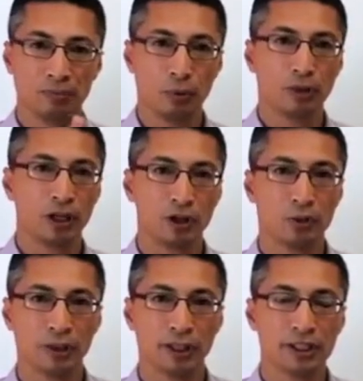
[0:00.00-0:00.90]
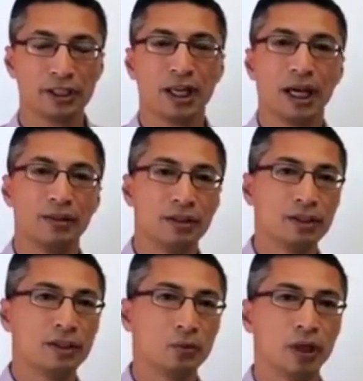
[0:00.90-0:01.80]
Put that onto a list, and this
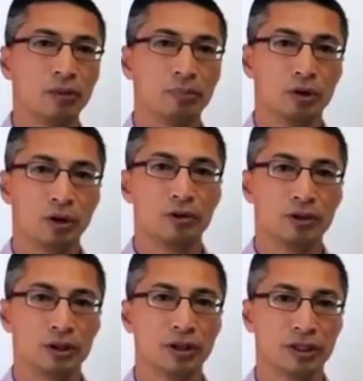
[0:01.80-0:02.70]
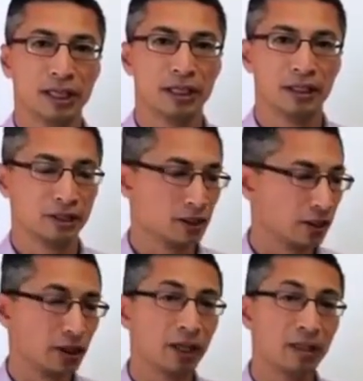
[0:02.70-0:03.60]
is a way to prioritize that list.
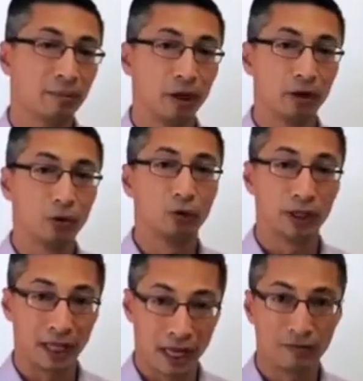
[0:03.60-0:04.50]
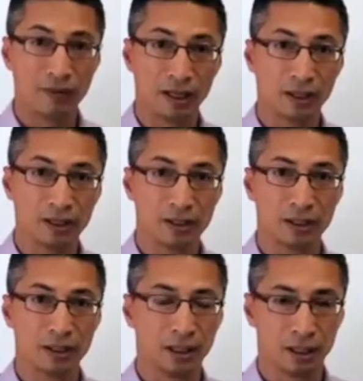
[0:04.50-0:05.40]
Okay, you might already have that
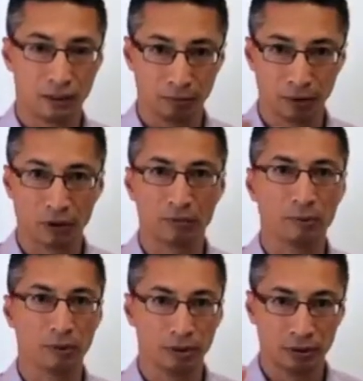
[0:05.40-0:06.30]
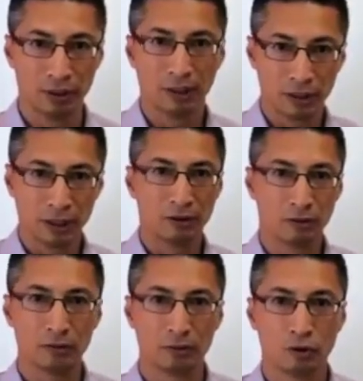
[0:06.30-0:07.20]
list. I think a lot of people
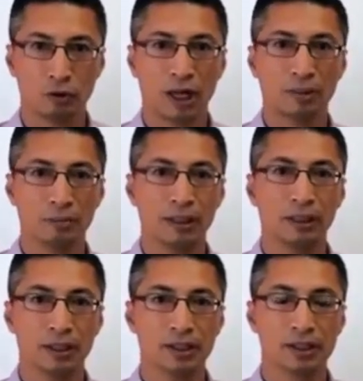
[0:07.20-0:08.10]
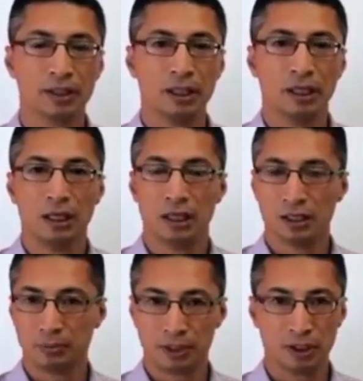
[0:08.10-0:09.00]
create big lists,
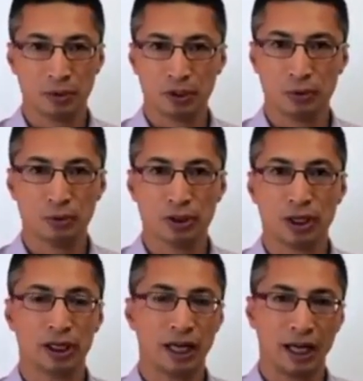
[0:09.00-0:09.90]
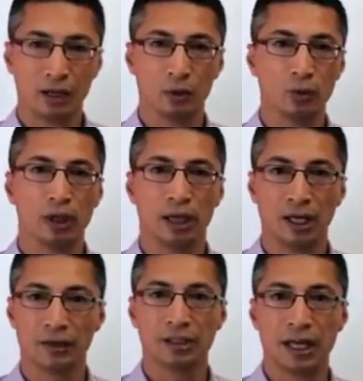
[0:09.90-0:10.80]
especially with tools like Outlook and
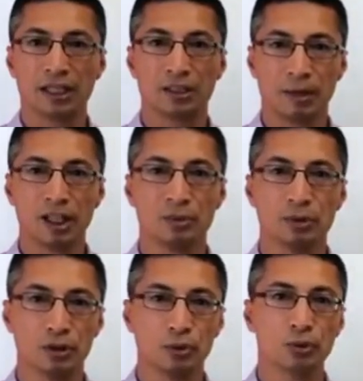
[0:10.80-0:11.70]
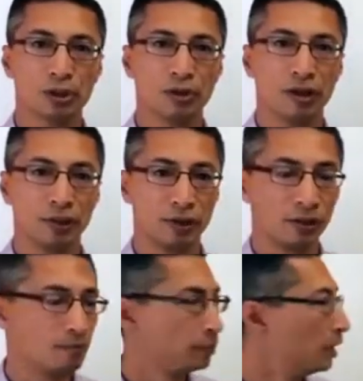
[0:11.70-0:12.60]
other task management tools that are out
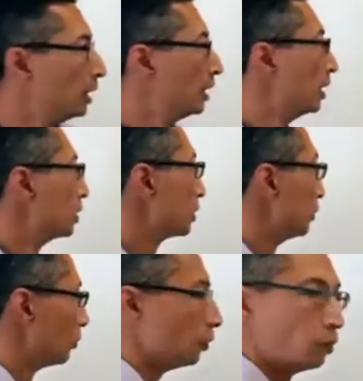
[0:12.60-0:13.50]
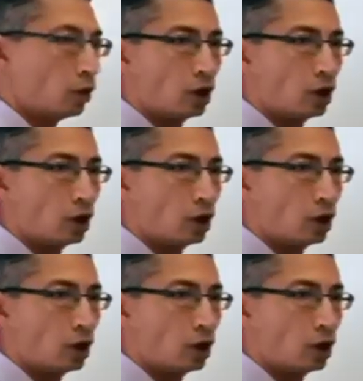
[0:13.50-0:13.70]
there. So